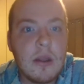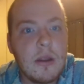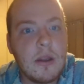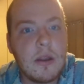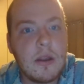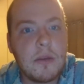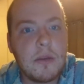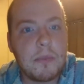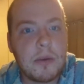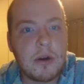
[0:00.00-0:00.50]

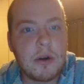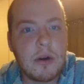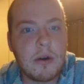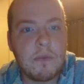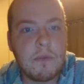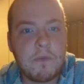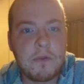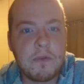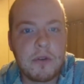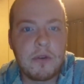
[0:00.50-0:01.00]
Then the
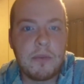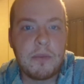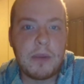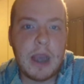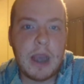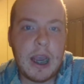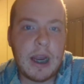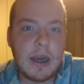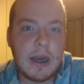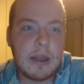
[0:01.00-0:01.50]
bird flew
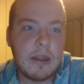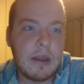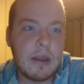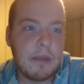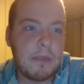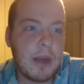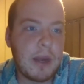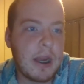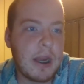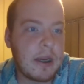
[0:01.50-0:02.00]
back
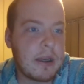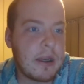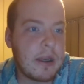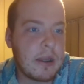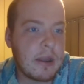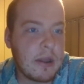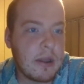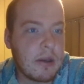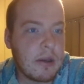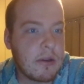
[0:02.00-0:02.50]
and pecked
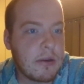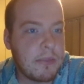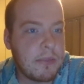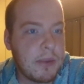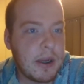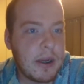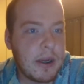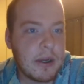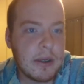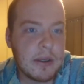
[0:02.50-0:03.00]
at the other
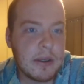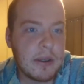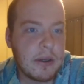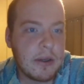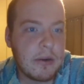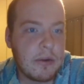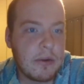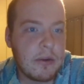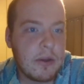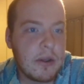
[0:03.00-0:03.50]
bank
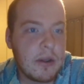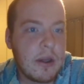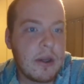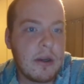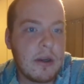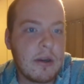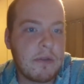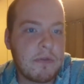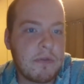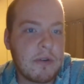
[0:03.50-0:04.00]
until
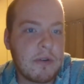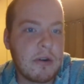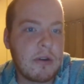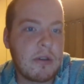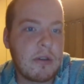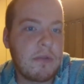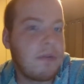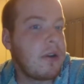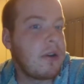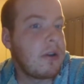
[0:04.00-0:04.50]
Enough
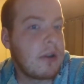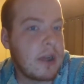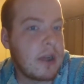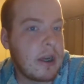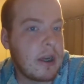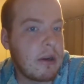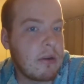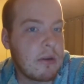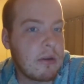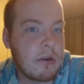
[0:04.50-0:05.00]
earth fell
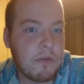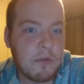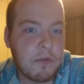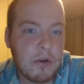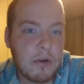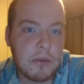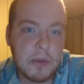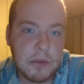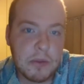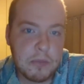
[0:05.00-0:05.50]
down to
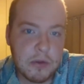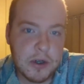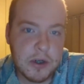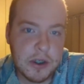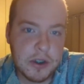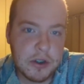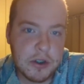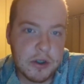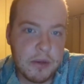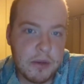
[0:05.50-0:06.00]
form a
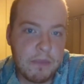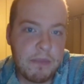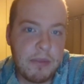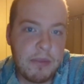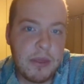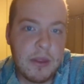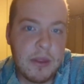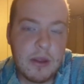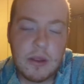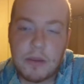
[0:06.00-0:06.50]
bridge.
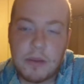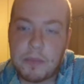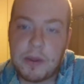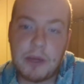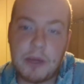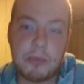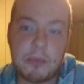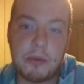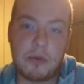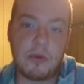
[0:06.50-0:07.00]
The
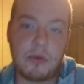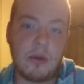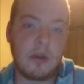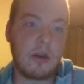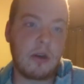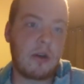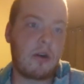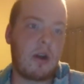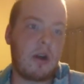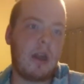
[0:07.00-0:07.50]

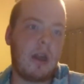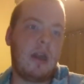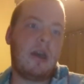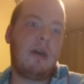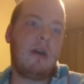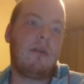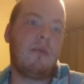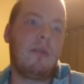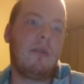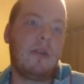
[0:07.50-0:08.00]
people cried
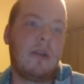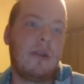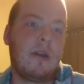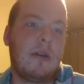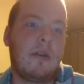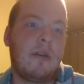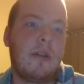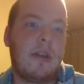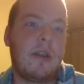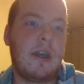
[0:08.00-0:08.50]
out
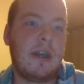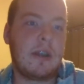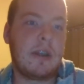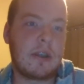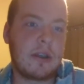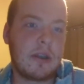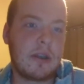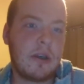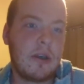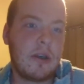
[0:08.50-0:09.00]
their
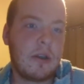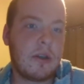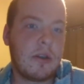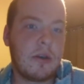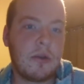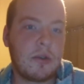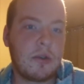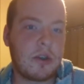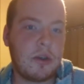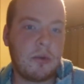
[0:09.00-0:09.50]
thanks.
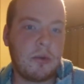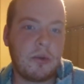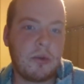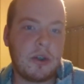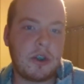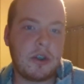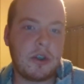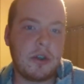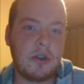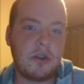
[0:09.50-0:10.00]
Those who
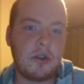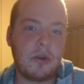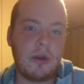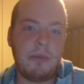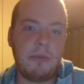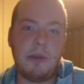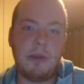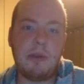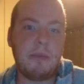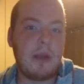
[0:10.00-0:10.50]
wish to
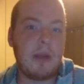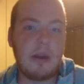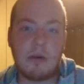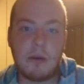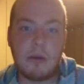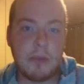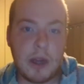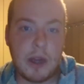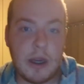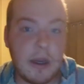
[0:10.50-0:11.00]
join me may
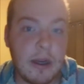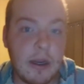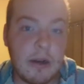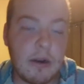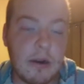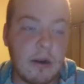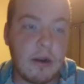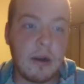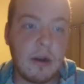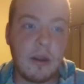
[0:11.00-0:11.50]
remain
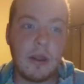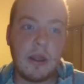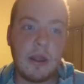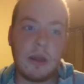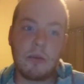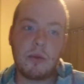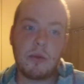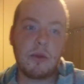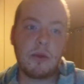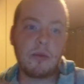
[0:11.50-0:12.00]
here,
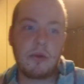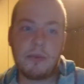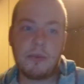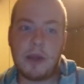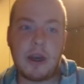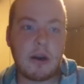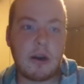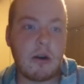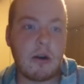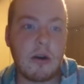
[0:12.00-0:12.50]
and we will
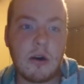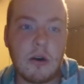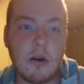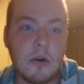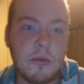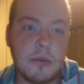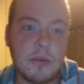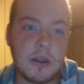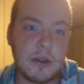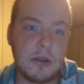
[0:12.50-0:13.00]
make our
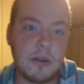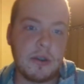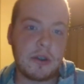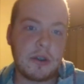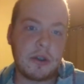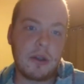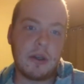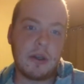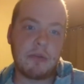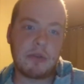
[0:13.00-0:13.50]
homes in these
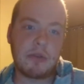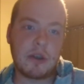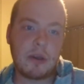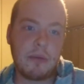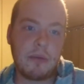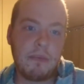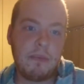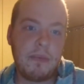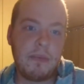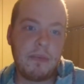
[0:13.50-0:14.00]
cliffs.